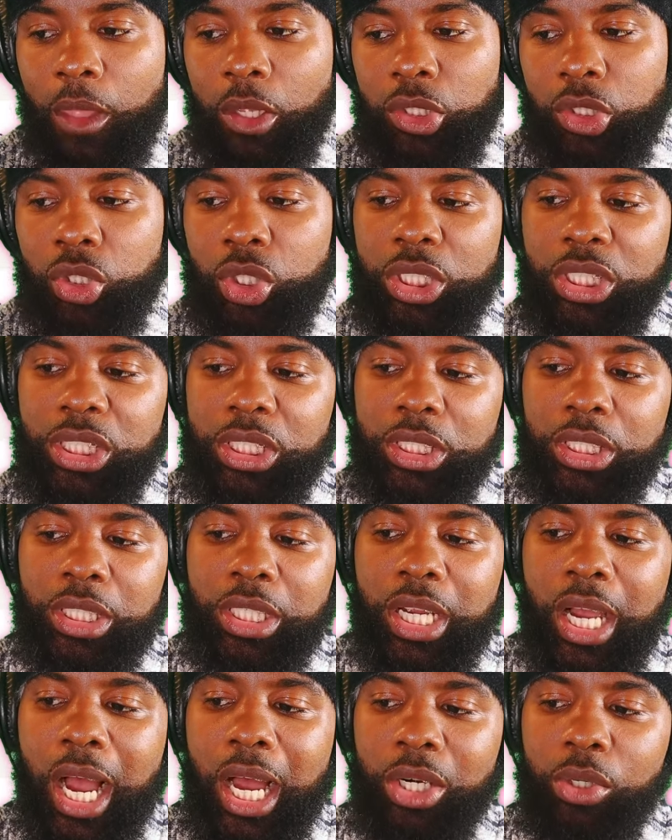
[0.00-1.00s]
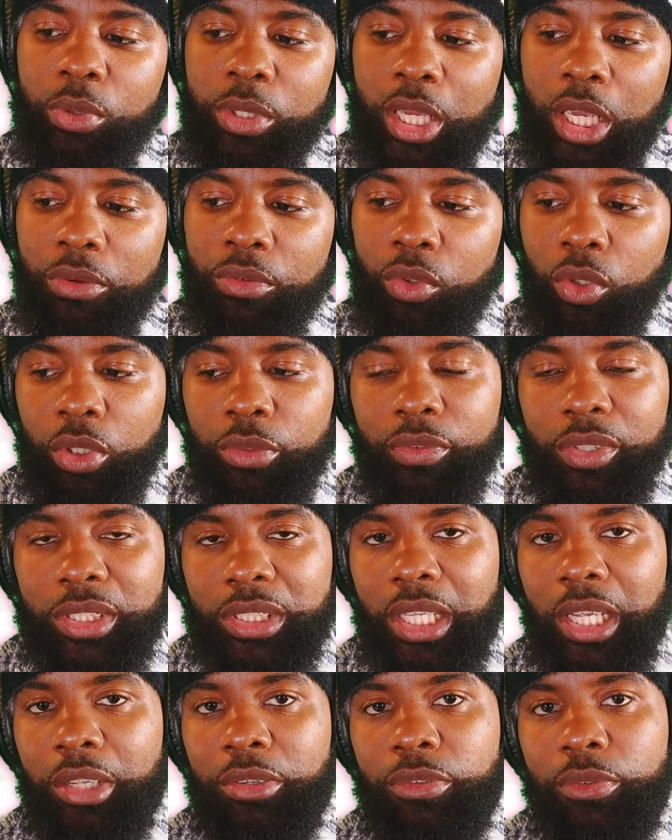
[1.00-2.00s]
So this is the God who gave all of
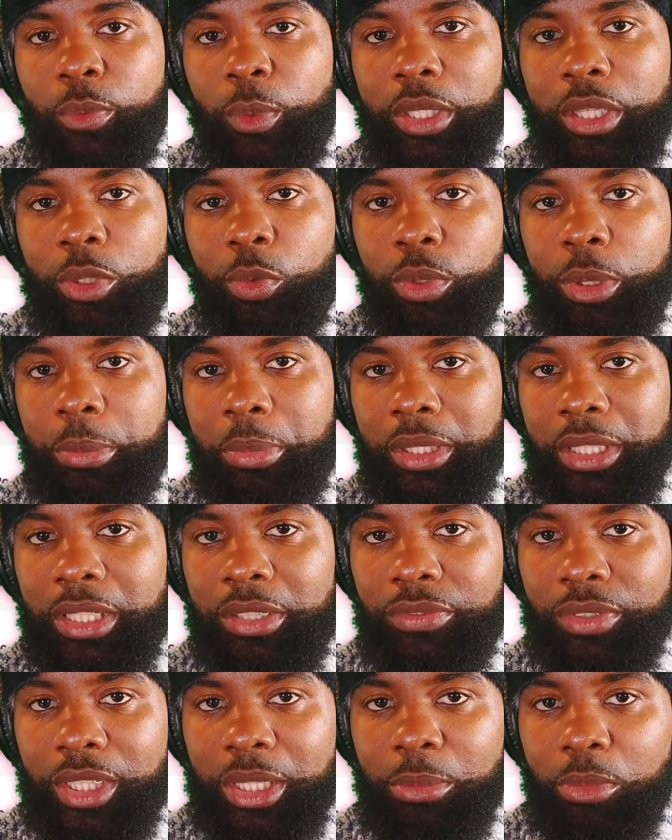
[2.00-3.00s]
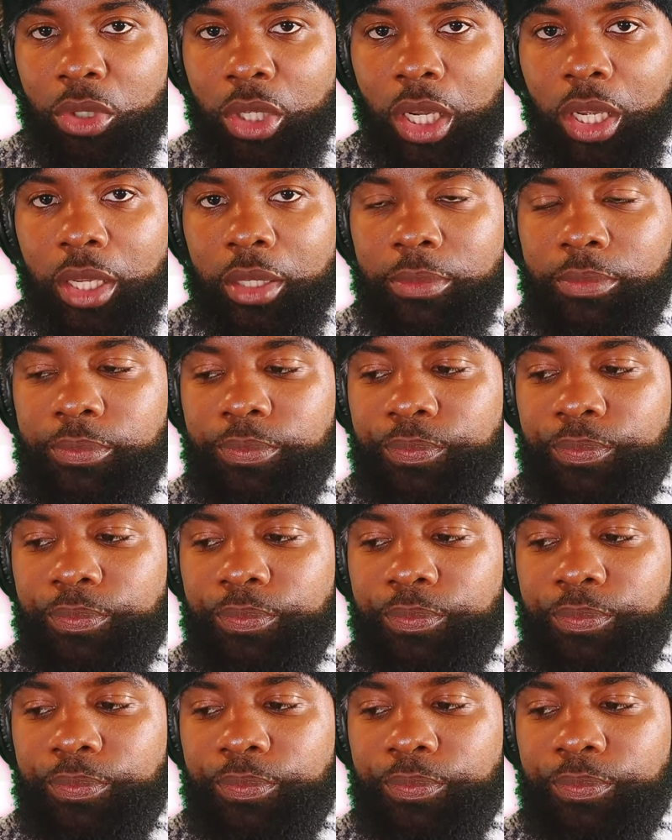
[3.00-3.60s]
us life, whether we believe in him or not.